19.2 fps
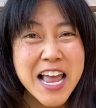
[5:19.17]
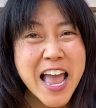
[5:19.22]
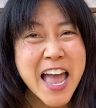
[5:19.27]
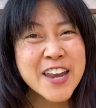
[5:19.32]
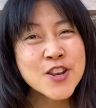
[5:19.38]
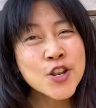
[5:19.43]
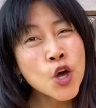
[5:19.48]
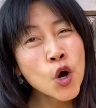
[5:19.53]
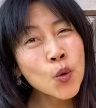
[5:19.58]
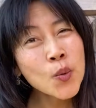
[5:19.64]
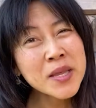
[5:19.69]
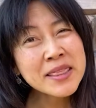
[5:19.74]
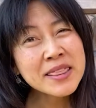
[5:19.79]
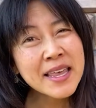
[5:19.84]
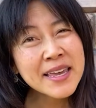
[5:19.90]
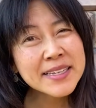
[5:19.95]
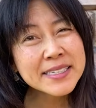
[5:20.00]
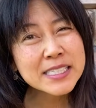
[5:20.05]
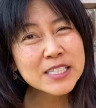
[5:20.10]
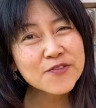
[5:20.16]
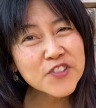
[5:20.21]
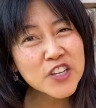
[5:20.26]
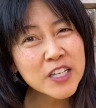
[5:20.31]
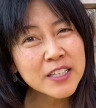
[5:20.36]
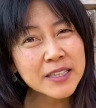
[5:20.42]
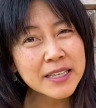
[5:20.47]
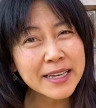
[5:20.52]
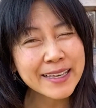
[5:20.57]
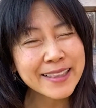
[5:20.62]
And no one likes
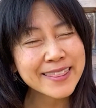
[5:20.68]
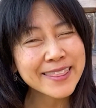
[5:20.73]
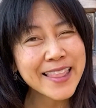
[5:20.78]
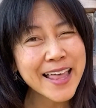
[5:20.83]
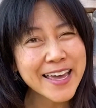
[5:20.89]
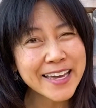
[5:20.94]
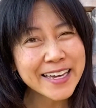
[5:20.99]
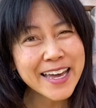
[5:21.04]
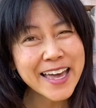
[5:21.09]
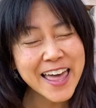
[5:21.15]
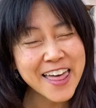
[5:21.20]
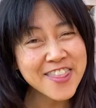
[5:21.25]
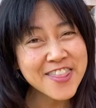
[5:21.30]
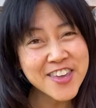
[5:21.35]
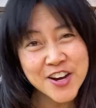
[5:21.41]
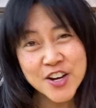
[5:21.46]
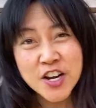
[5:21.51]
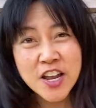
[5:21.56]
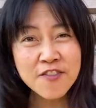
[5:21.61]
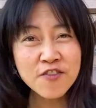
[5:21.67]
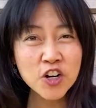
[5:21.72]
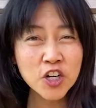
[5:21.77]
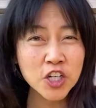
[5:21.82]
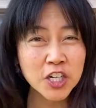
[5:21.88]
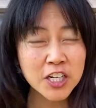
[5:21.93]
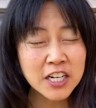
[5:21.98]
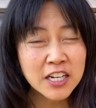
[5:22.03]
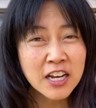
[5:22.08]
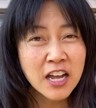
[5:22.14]
feeling like they're never
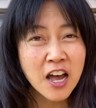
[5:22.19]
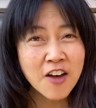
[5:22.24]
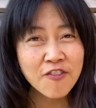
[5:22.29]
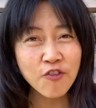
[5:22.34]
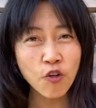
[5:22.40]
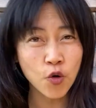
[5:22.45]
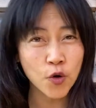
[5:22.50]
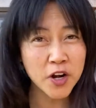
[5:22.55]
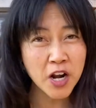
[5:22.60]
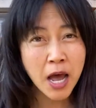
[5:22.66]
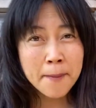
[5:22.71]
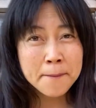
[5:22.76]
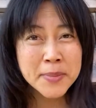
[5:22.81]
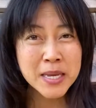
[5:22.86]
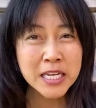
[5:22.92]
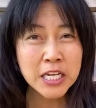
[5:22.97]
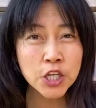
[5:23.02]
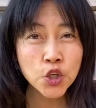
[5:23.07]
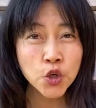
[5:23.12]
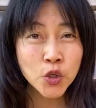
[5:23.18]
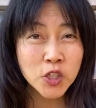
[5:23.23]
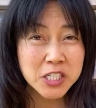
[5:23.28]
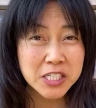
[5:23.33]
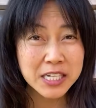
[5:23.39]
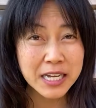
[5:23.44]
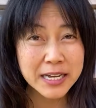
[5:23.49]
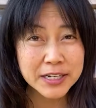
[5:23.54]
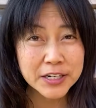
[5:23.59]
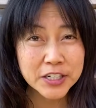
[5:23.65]
good enough or not meeting your
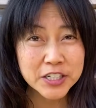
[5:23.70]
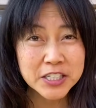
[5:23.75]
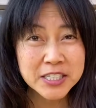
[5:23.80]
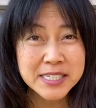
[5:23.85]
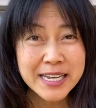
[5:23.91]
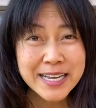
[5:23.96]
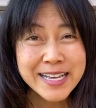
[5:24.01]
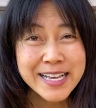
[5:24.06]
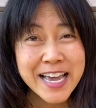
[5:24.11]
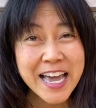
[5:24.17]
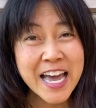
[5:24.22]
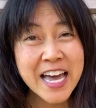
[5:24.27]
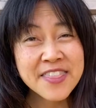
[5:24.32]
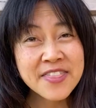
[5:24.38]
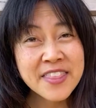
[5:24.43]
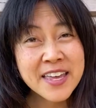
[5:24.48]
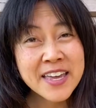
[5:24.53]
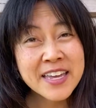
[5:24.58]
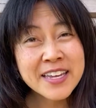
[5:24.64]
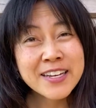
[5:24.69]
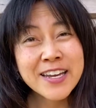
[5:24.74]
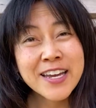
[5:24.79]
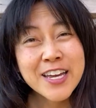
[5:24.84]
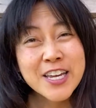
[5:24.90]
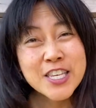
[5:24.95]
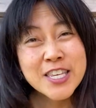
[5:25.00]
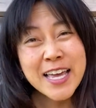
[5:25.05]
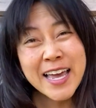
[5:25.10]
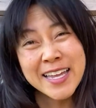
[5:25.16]
standards, and then
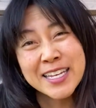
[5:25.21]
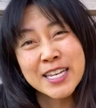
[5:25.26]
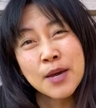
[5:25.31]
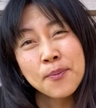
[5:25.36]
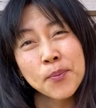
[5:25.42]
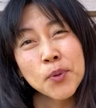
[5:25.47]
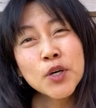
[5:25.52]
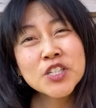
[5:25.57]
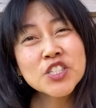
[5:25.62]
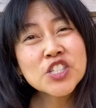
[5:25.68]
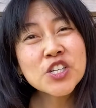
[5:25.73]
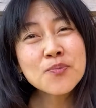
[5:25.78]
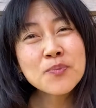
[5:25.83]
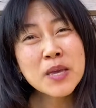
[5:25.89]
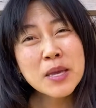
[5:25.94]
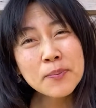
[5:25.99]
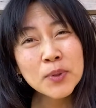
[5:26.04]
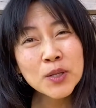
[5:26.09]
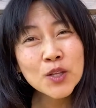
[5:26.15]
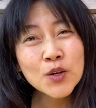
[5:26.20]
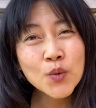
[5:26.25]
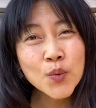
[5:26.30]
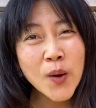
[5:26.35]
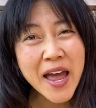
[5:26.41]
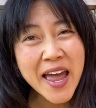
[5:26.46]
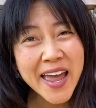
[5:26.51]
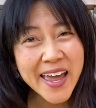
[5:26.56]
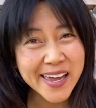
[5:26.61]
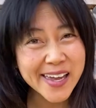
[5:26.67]
you end up pushing people
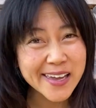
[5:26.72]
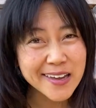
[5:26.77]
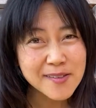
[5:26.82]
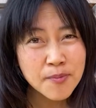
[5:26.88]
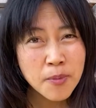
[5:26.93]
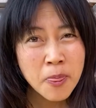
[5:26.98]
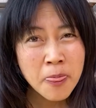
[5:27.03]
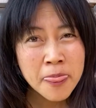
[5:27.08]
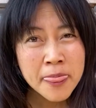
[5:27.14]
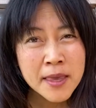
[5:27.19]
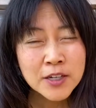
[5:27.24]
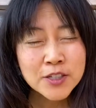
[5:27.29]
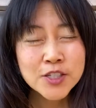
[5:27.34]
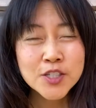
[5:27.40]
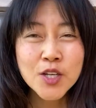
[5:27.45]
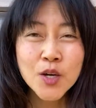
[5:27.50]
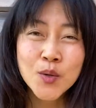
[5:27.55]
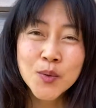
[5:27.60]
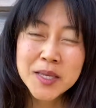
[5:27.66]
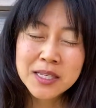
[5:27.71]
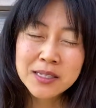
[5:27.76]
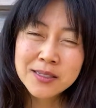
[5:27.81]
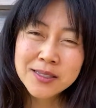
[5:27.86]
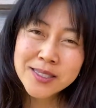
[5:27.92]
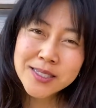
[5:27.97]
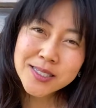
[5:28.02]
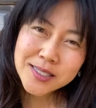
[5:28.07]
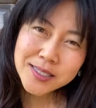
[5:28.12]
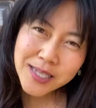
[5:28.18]
away. So
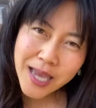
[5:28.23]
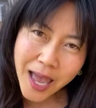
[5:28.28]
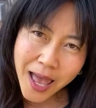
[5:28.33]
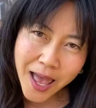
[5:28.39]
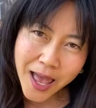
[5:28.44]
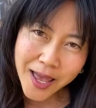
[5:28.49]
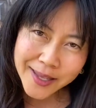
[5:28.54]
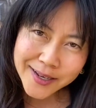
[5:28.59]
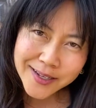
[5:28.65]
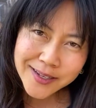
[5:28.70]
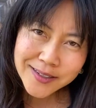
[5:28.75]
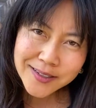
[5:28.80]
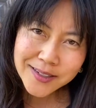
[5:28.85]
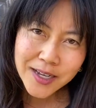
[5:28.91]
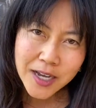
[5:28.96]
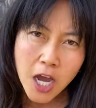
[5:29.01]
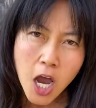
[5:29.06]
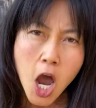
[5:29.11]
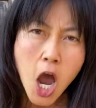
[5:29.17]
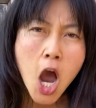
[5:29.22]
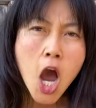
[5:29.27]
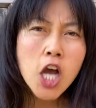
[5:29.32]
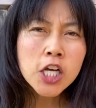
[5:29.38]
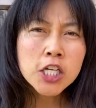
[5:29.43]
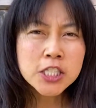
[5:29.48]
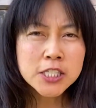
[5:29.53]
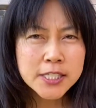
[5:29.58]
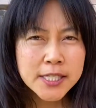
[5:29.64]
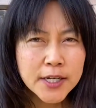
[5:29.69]
instead,
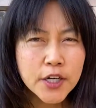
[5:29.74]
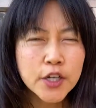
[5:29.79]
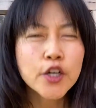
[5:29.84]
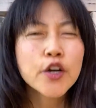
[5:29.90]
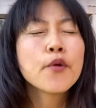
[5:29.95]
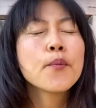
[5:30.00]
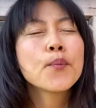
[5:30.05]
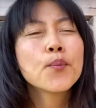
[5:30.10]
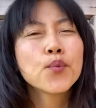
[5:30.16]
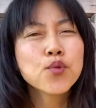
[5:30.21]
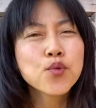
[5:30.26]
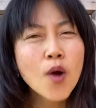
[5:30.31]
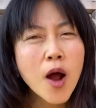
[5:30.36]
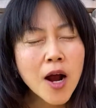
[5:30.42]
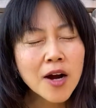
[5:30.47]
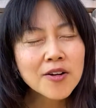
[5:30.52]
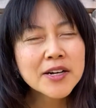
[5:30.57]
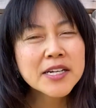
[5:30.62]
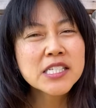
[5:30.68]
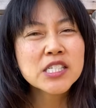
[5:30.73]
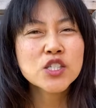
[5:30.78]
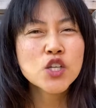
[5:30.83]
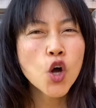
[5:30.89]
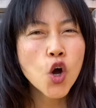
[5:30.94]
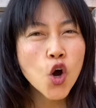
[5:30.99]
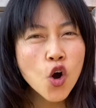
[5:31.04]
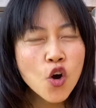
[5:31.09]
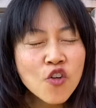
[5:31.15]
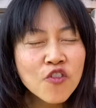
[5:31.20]
consider progress
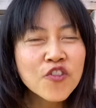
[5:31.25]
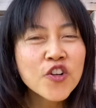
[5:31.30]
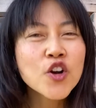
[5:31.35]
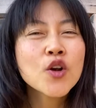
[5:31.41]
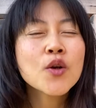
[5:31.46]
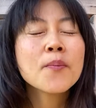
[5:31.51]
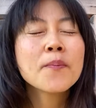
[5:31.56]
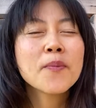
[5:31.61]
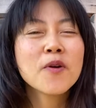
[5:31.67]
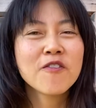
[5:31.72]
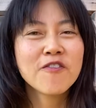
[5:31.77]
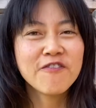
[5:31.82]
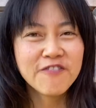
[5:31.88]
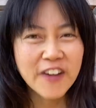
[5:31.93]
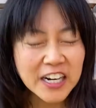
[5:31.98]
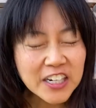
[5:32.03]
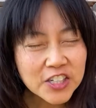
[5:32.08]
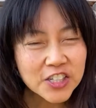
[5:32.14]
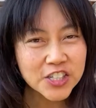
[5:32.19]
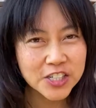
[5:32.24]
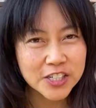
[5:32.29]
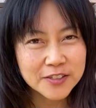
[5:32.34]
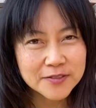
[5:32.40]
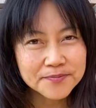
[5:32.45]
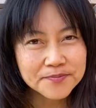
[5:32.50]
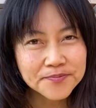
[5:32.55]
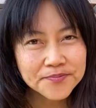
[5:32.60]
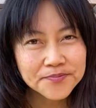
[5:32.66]
over perfection.